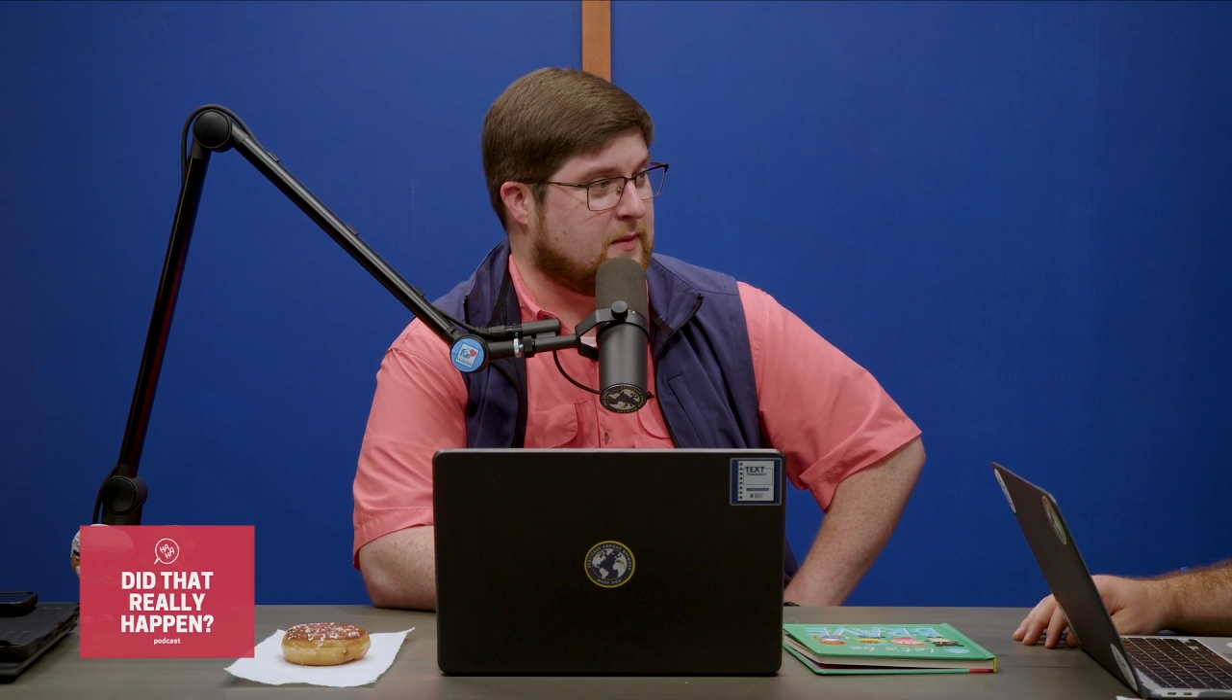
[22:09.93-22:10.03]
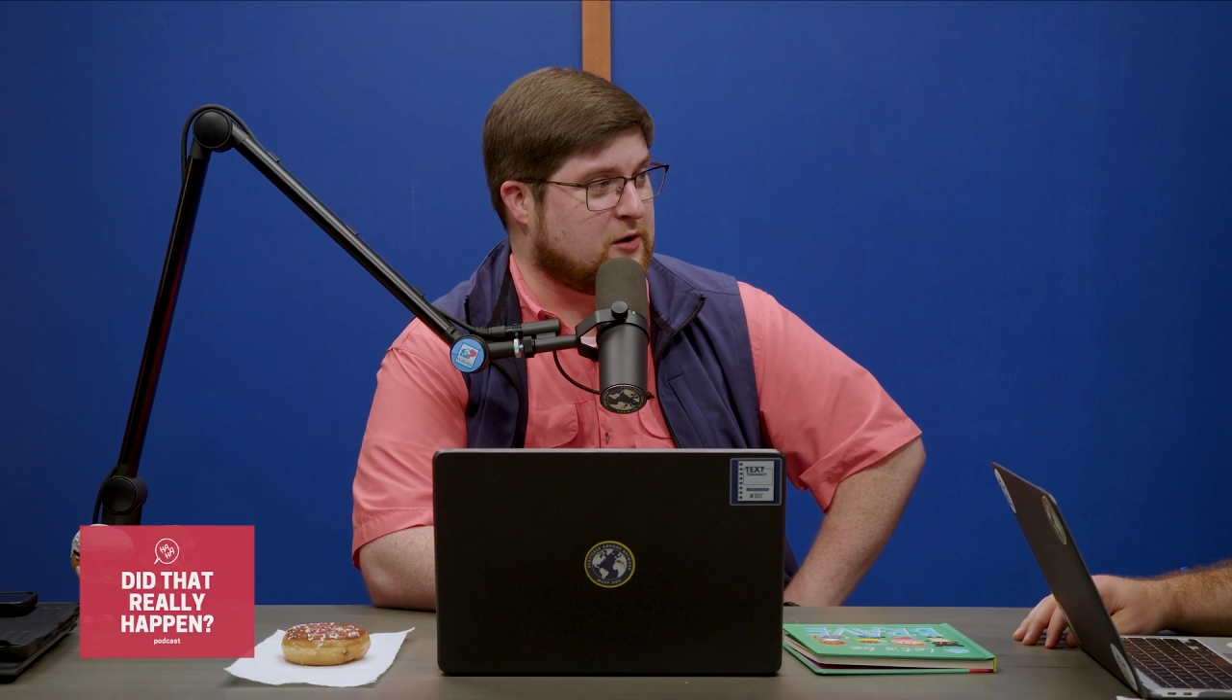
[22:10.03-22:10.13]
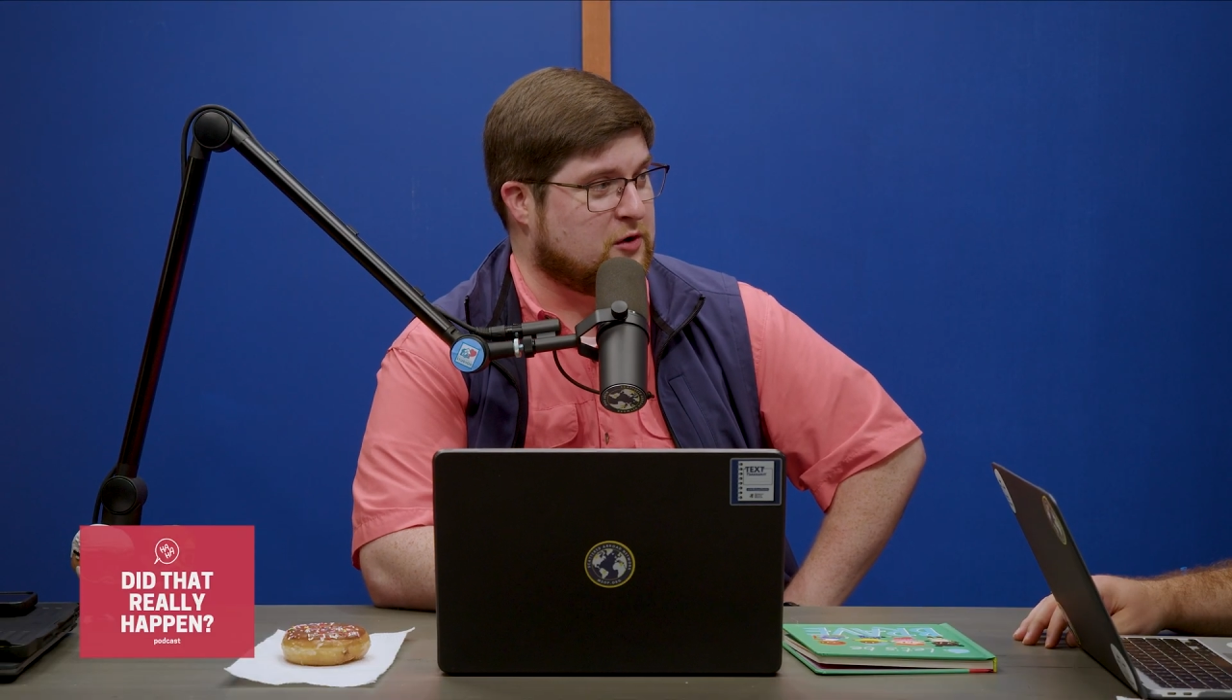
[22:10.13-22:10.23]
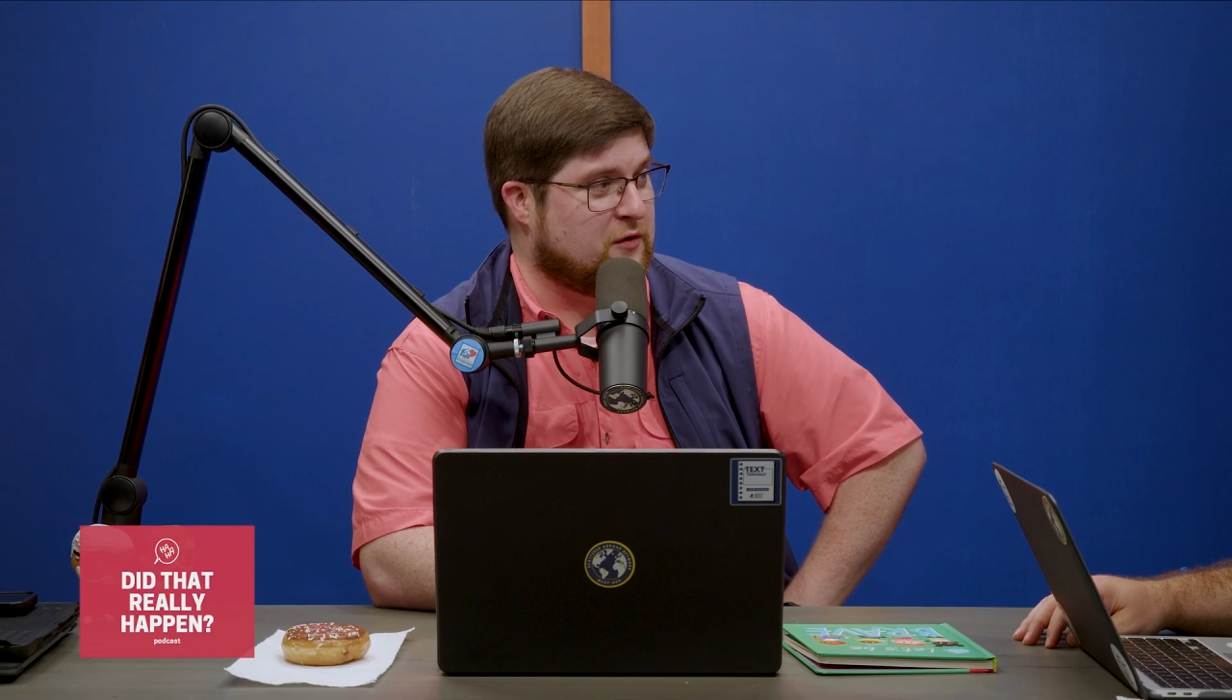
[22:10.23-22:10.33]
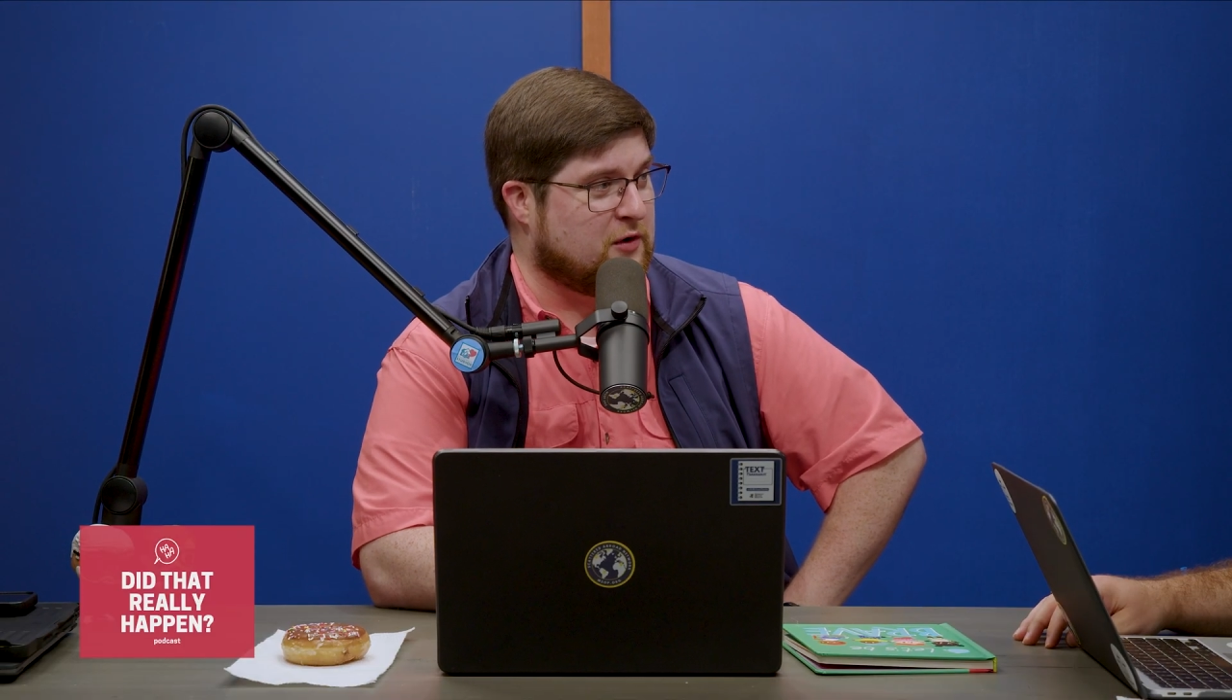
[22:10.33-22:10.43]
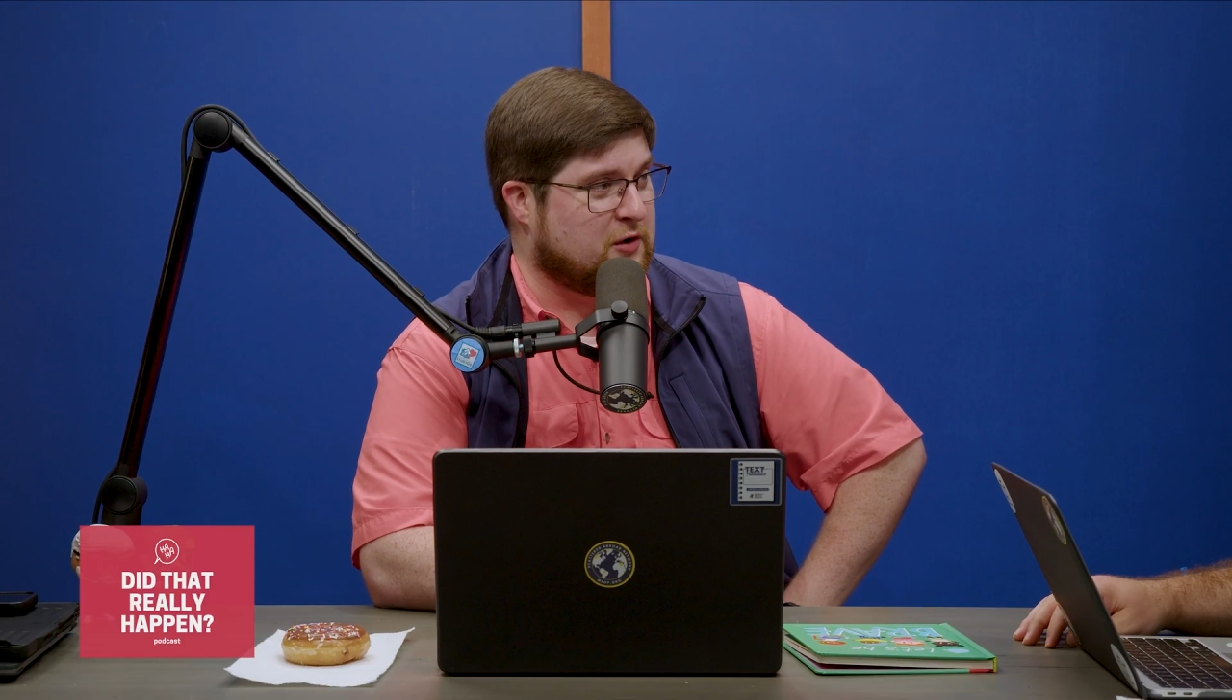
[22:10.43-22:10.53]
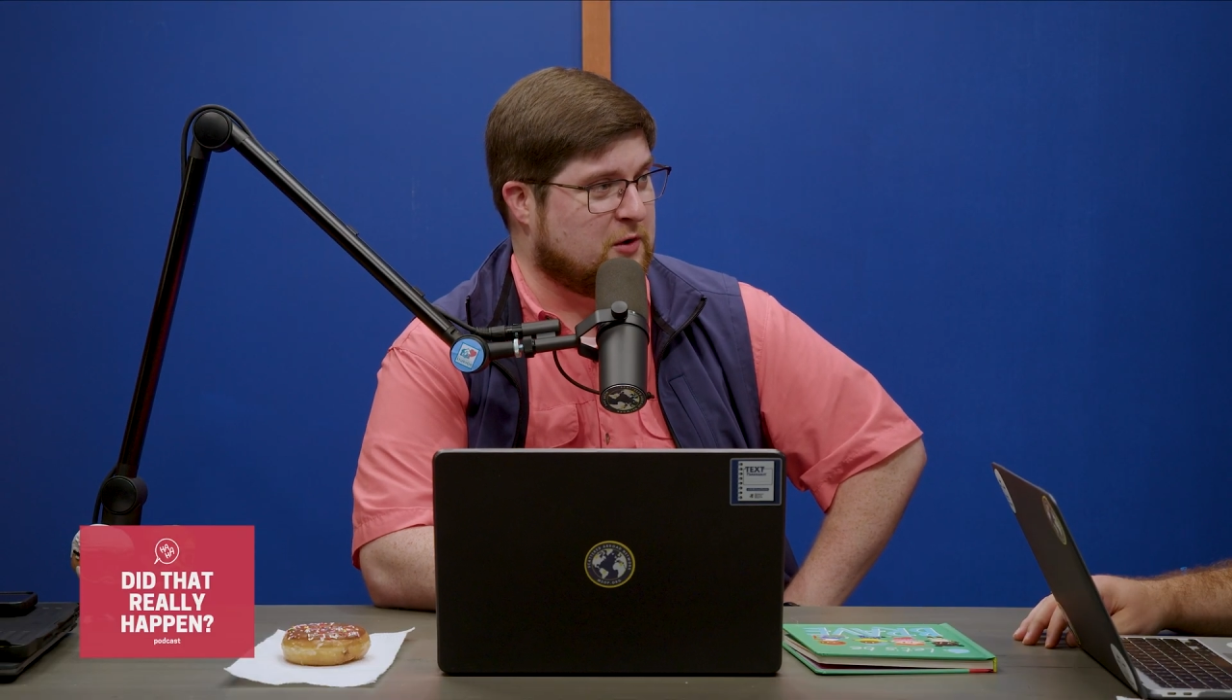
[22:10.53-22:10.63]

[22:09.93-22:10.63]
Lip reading: I don't know if y'all